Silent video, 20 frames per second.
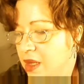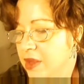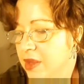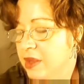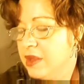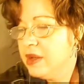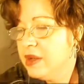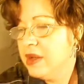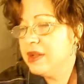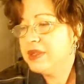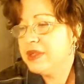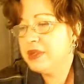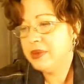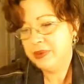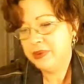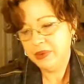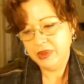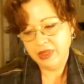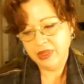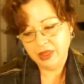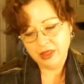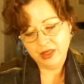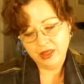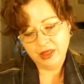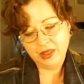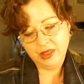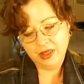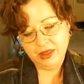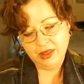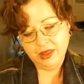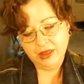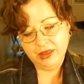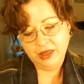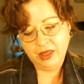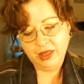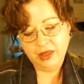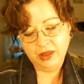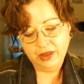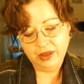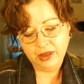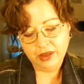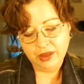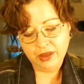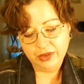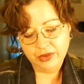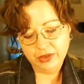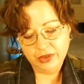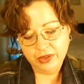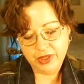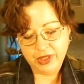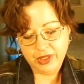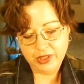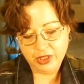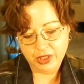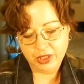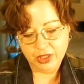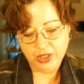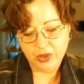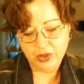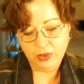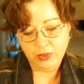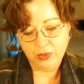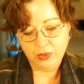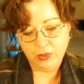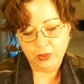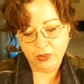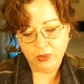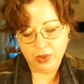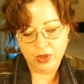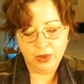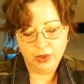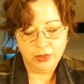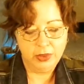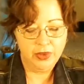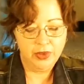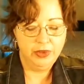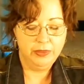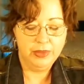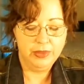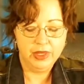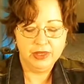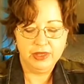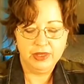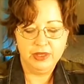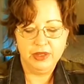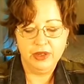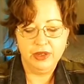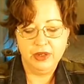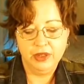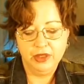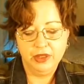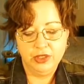The next one is LA Colors HD Waterproof Mascara.